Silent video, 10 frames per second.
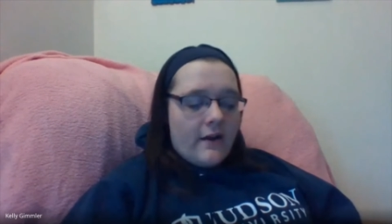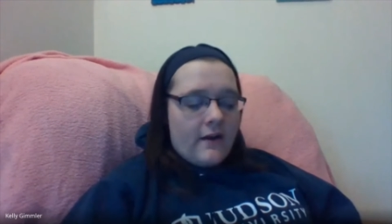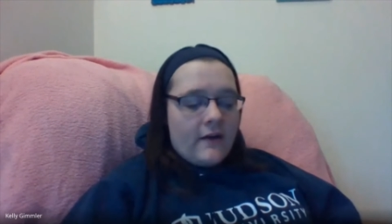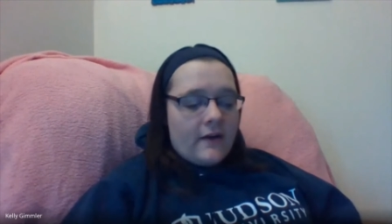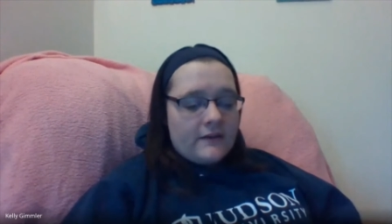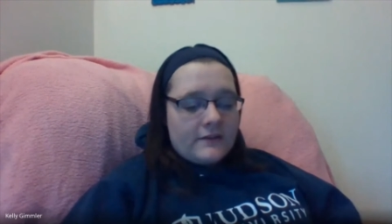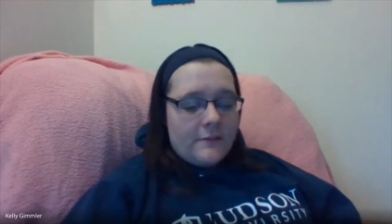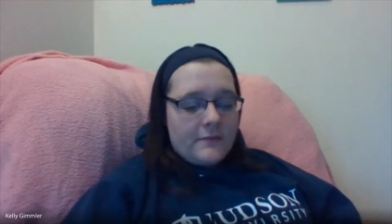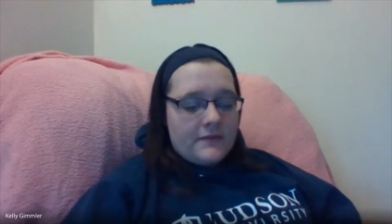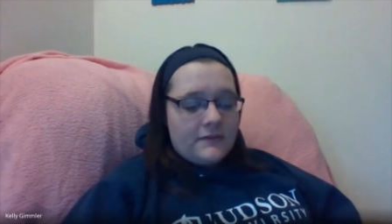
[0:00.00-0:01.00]
are
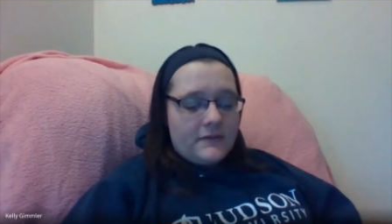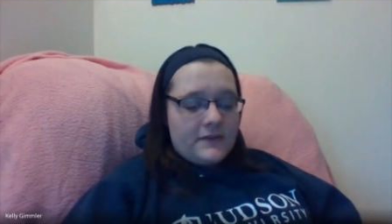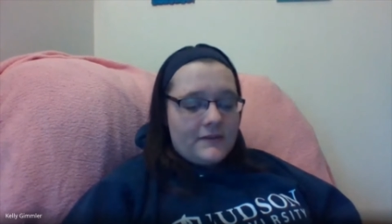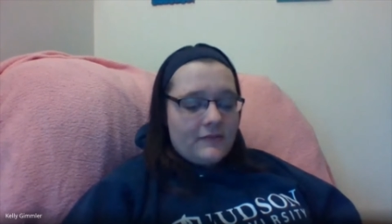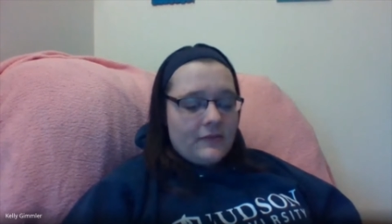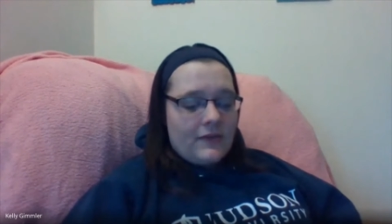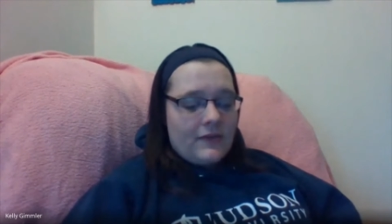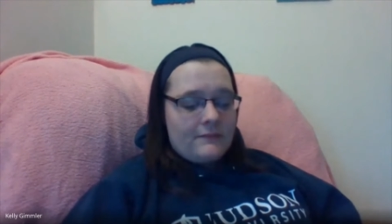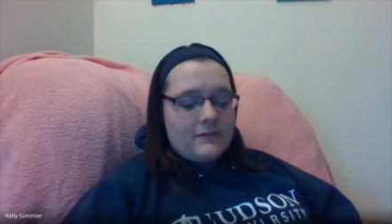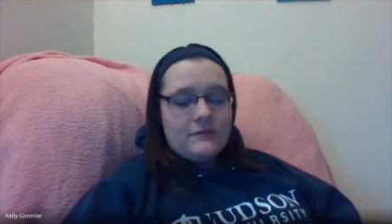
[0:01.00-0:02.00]
also opportunities for
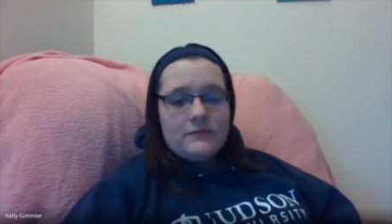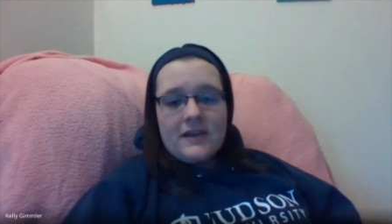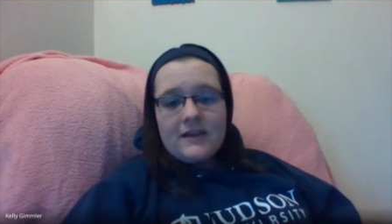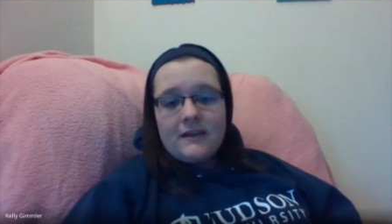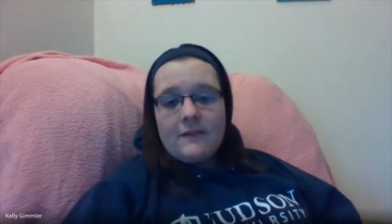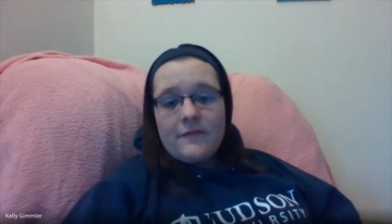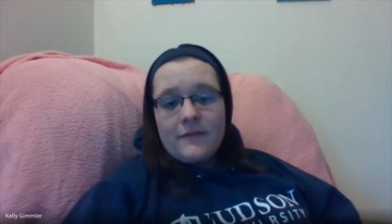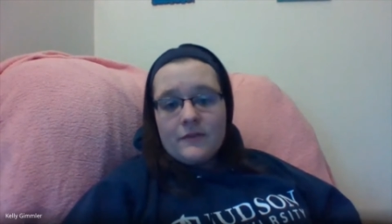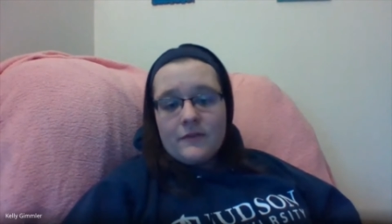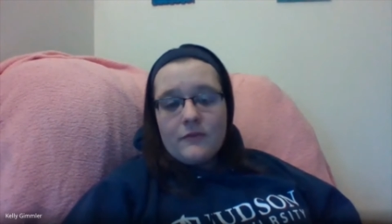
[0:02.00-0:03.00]
them to take a
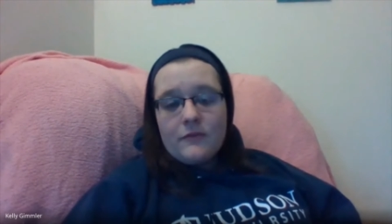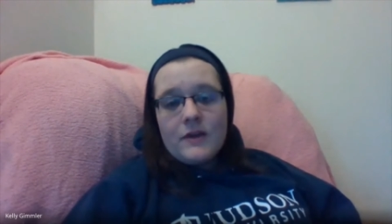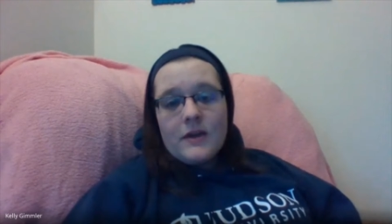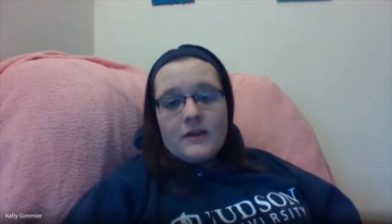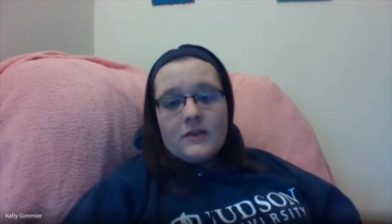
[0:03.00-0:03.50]
few